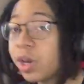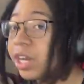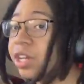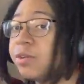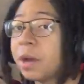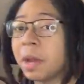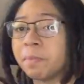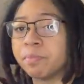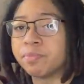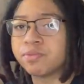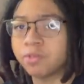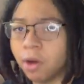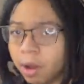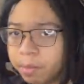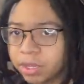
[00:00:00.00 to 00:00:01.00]
to you, I
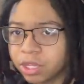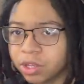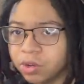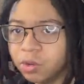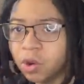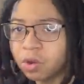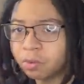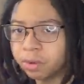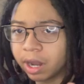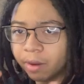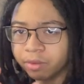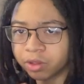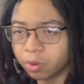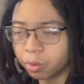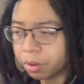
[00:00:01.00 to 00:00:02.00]
promise you, when I
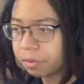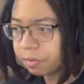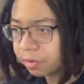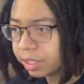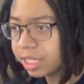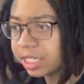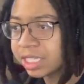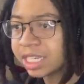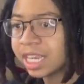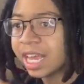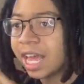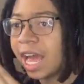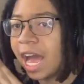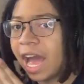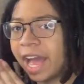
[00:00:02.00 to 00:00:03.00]
was going for this,
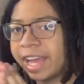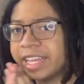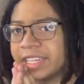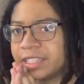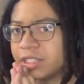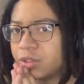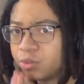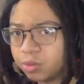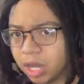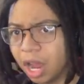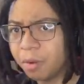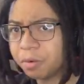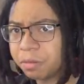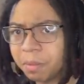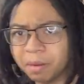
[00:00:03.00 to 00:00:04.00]
I do
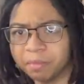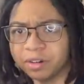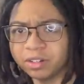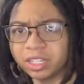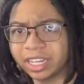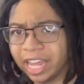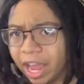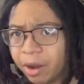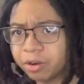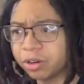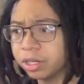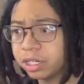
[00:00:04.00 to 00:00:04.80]
not remember the counter and